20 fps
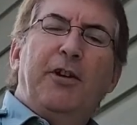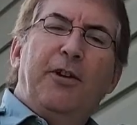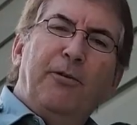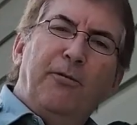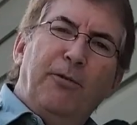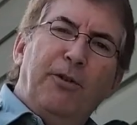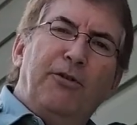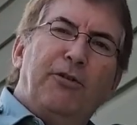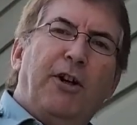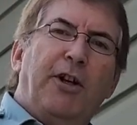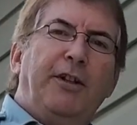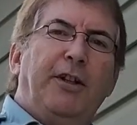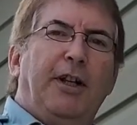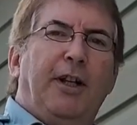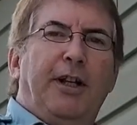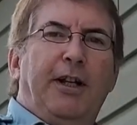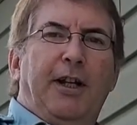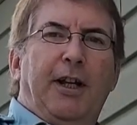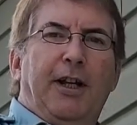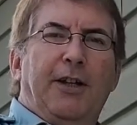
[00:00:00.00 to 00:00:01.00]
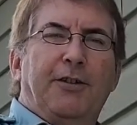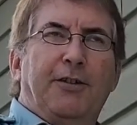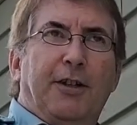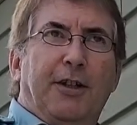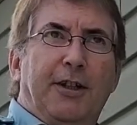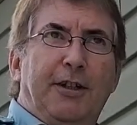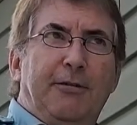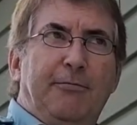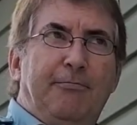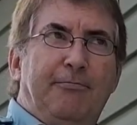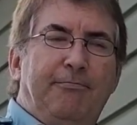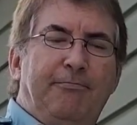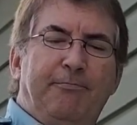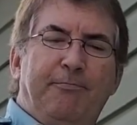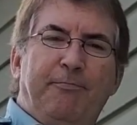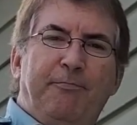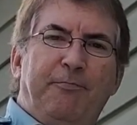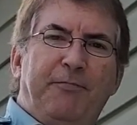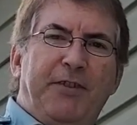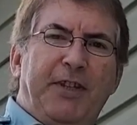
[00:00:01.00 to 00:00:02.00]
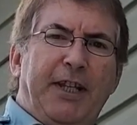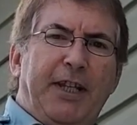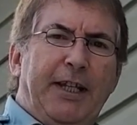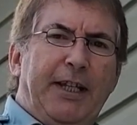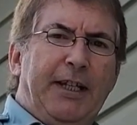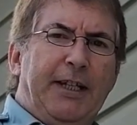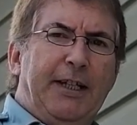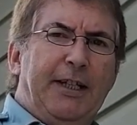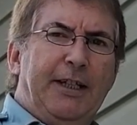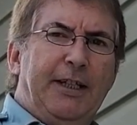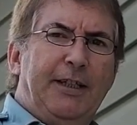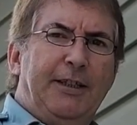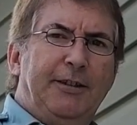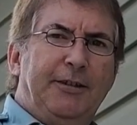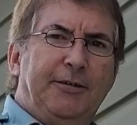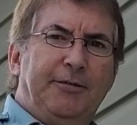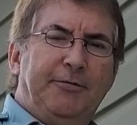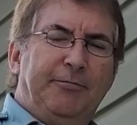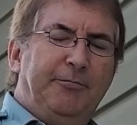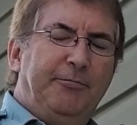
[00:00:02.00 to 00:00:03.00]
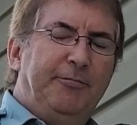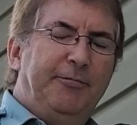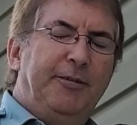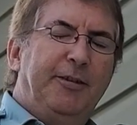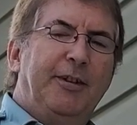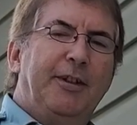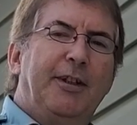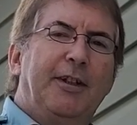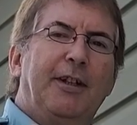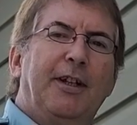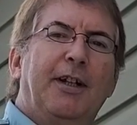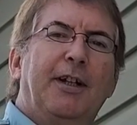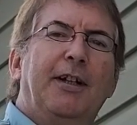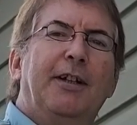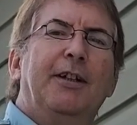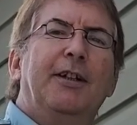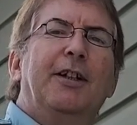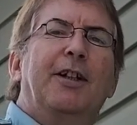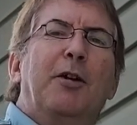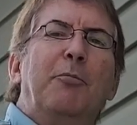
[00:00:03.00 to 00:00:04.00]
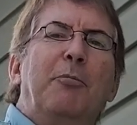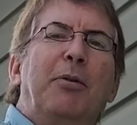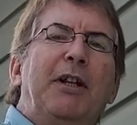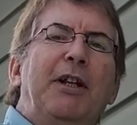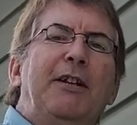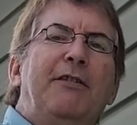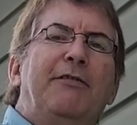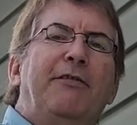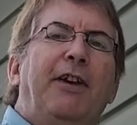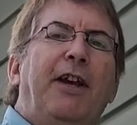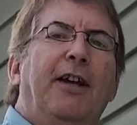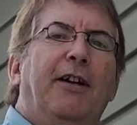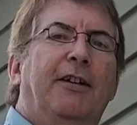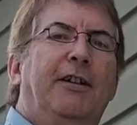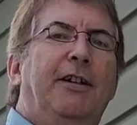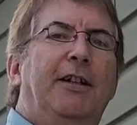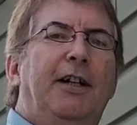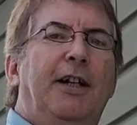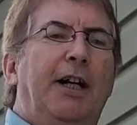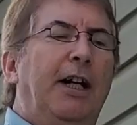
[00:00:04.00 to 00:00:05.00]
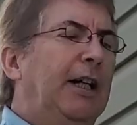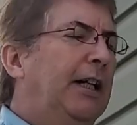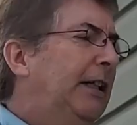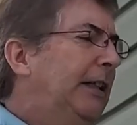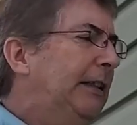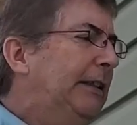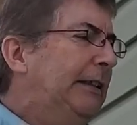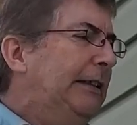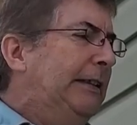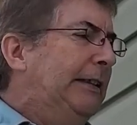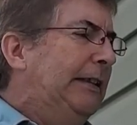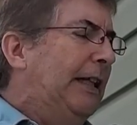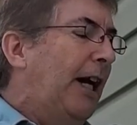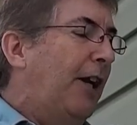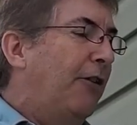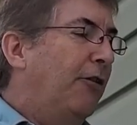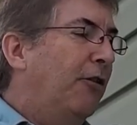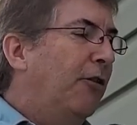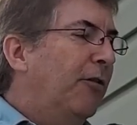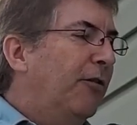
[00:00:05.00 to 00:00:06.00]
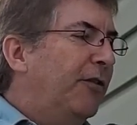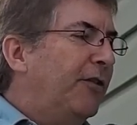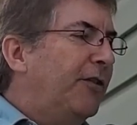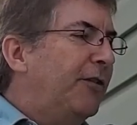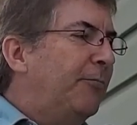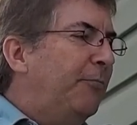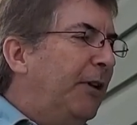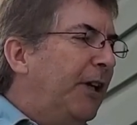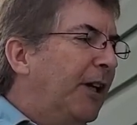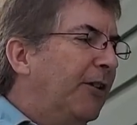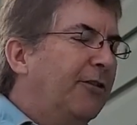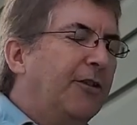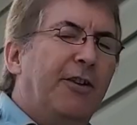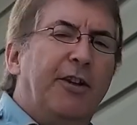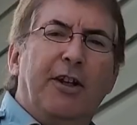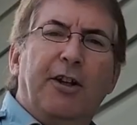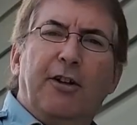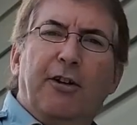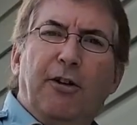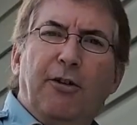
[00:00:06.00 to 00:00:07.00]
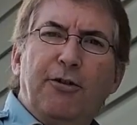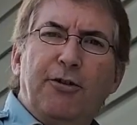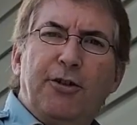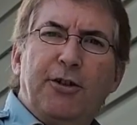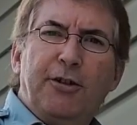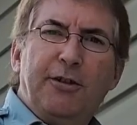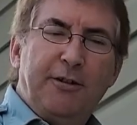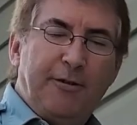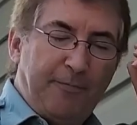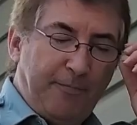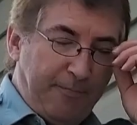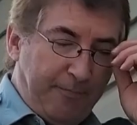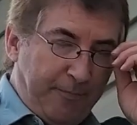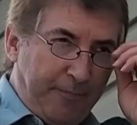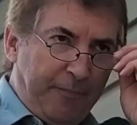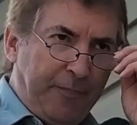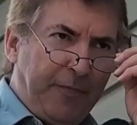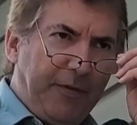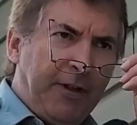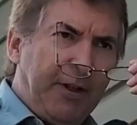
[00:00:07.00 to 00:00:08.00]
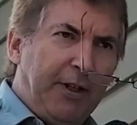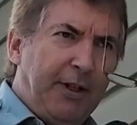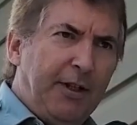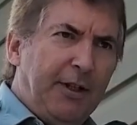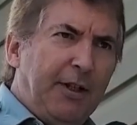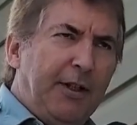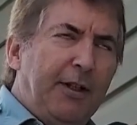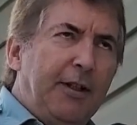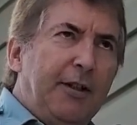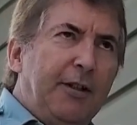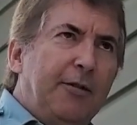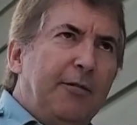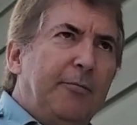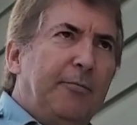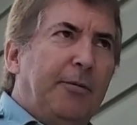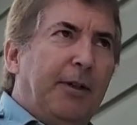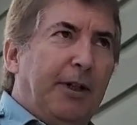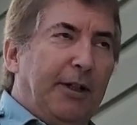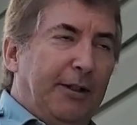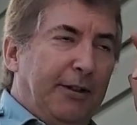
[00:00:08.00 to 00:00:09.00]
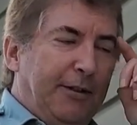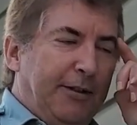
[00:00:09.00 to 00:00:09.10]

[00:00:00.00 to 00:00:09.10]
we tried the light last night and complete fail. I don't know if it's because of the enclosure, but